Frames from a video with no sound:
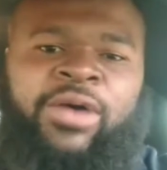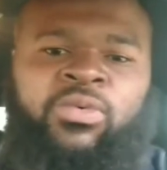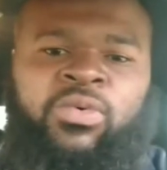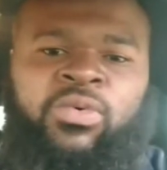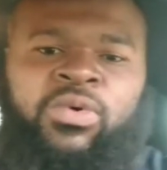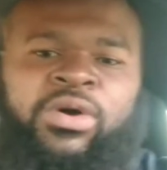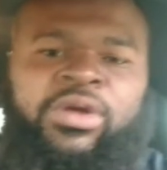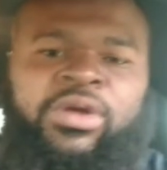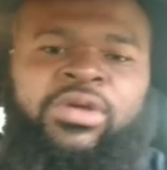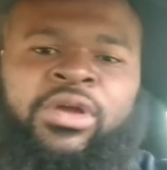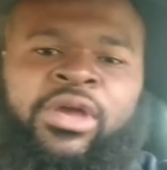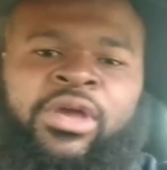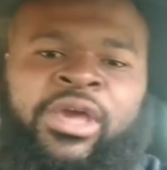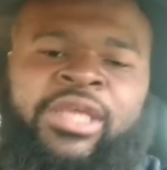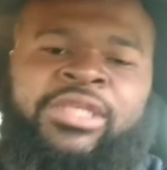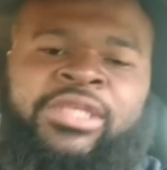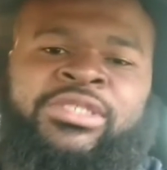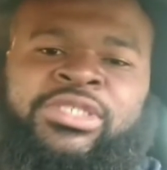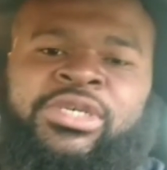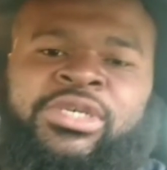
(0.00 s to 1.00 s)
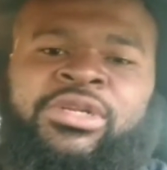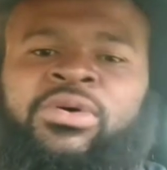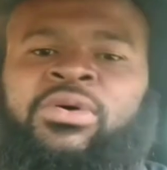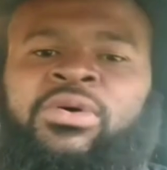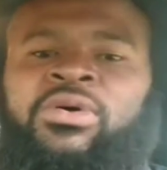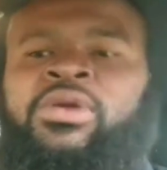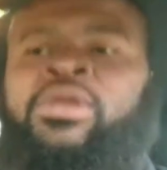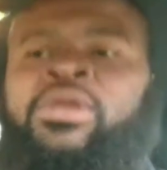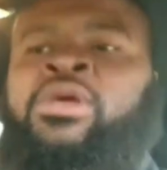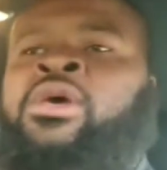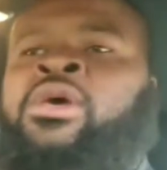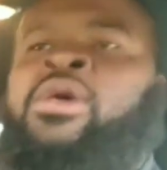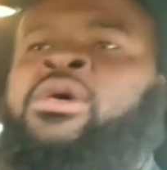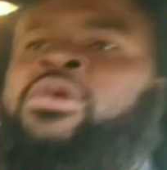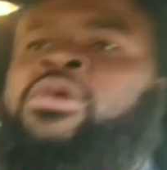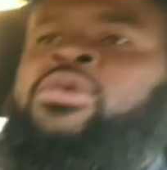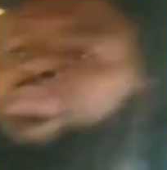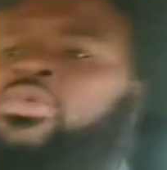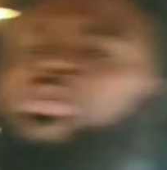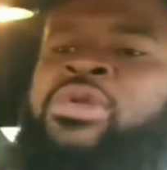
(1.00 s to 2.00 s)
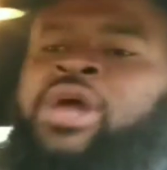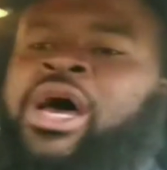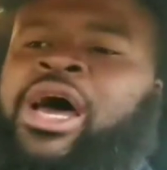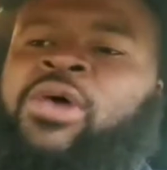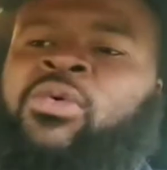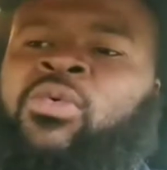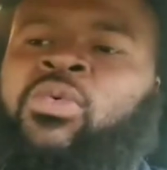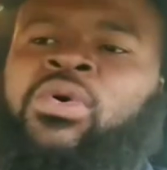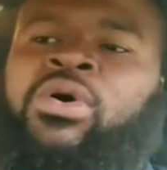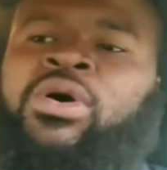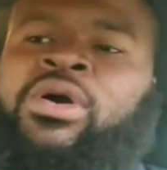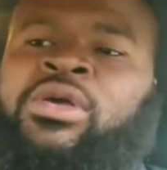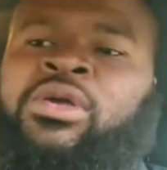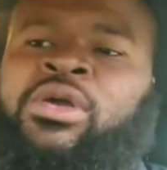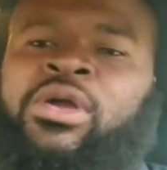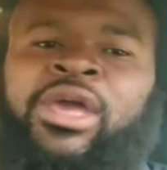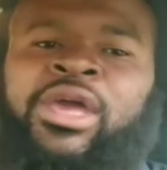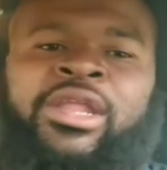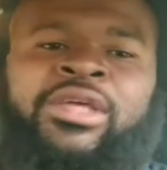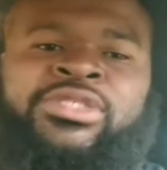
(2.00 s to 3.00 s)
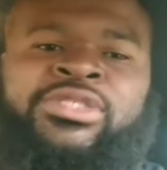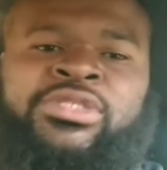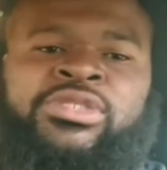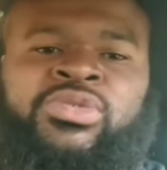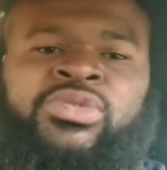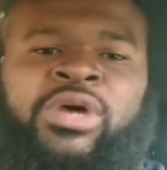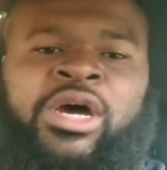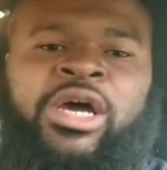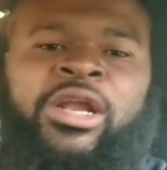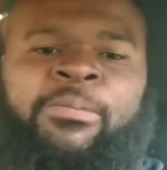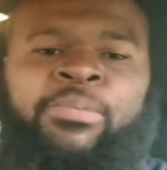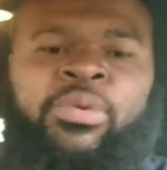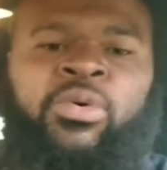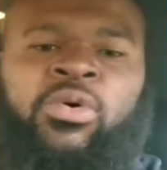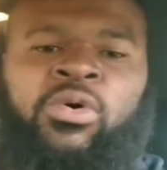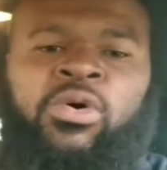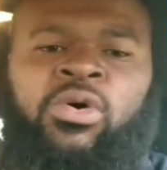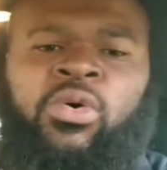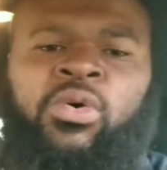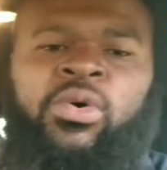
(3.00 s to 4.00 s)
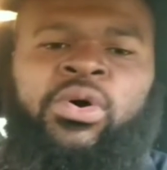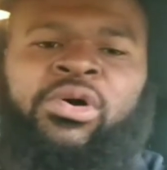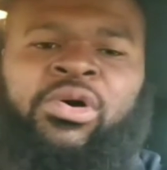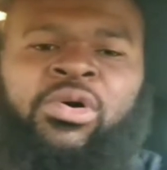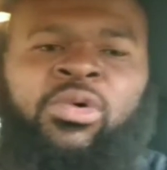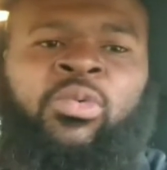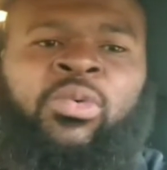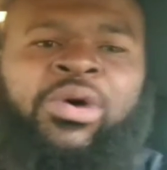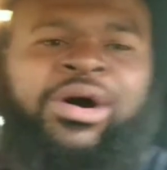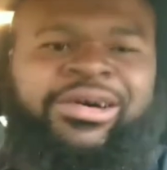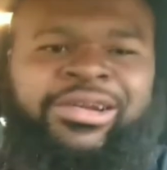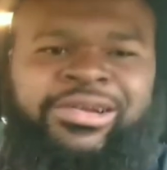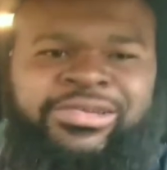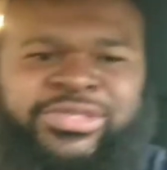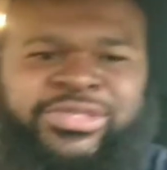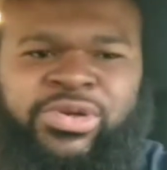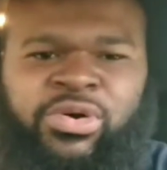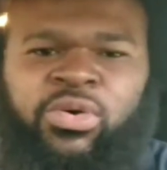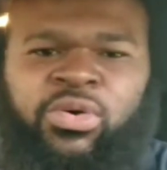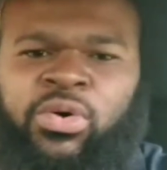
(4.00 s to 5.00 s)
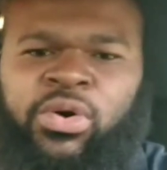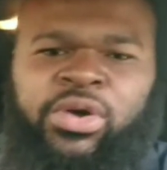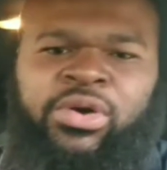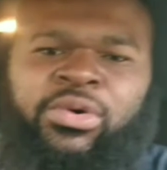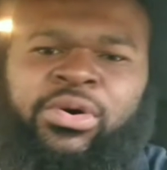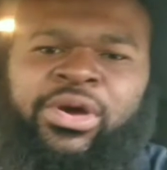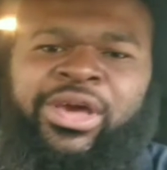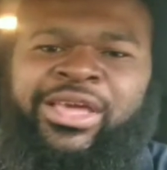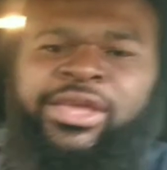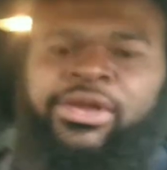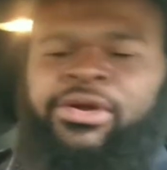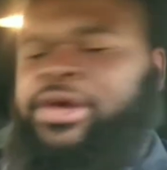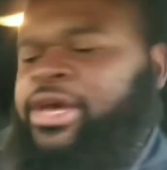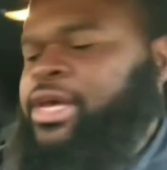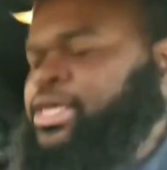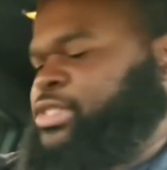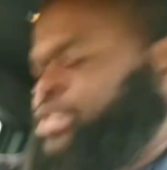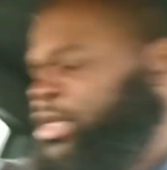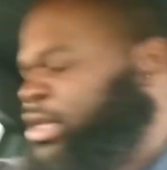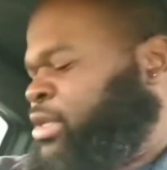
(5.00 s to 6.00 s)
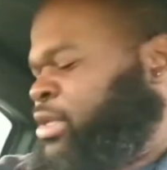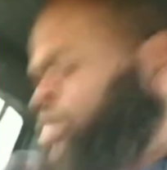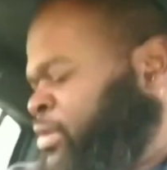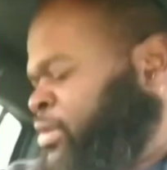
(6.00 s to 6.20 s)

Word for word: want your engine on. You do not want your engine trying to pour oil while there's no oil in your engine.